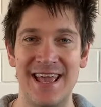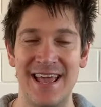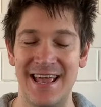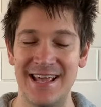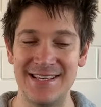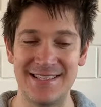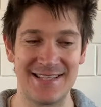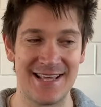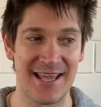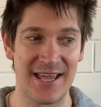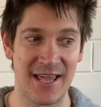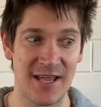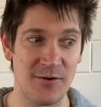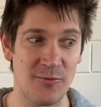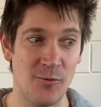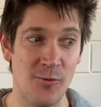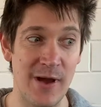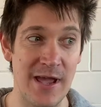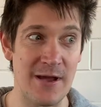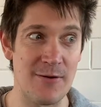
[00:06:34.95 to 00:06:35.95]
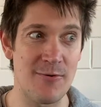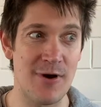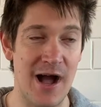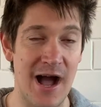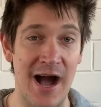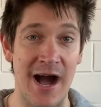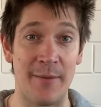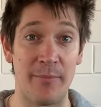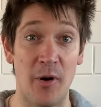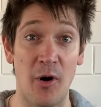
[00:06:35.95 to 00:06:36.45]
He's thinking, We were
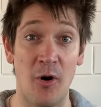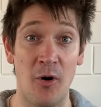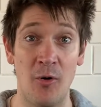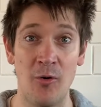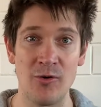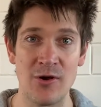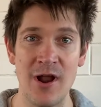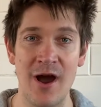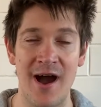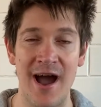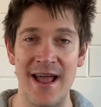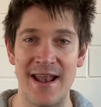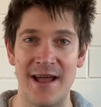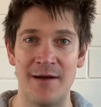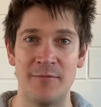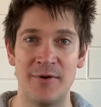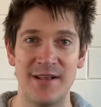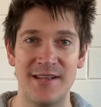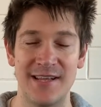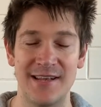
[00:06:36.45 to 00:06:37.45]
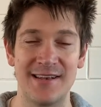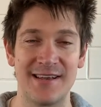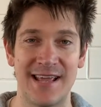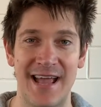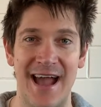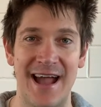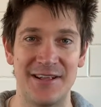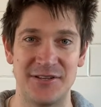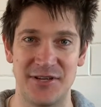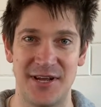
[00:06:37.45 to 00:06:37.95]
up all night and we didn't
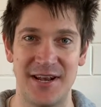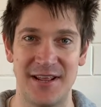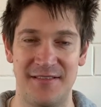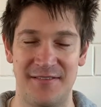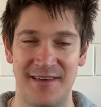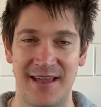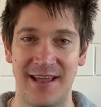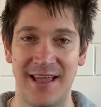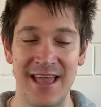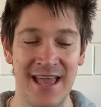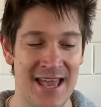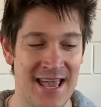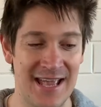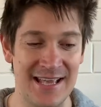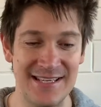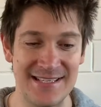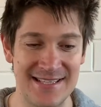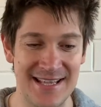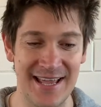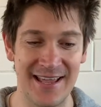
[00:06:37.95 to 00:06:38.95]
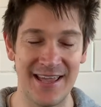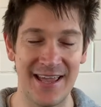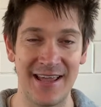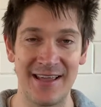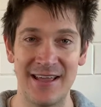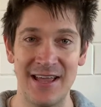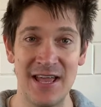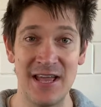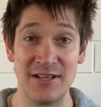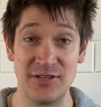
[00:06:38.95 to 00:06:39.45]
catch anything. He's
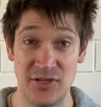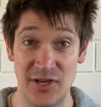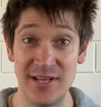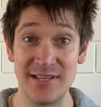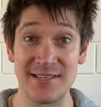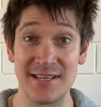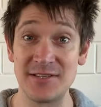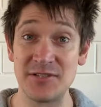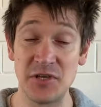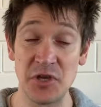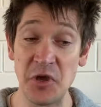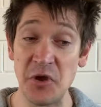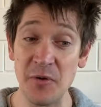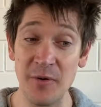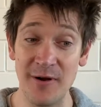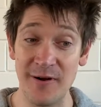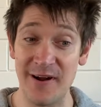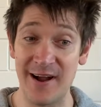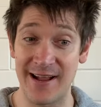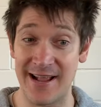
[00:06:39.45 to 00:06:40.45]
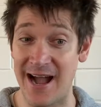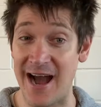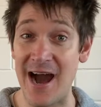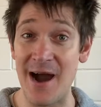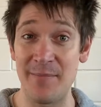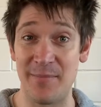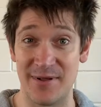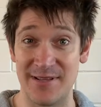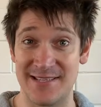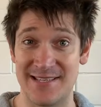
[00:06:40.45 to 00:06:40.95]
thinking, Jesus, you are a
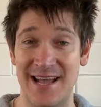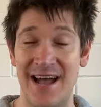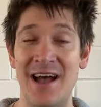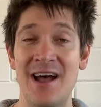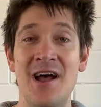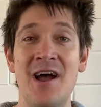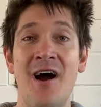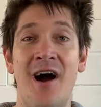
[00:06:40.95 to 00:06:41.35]
carpenter.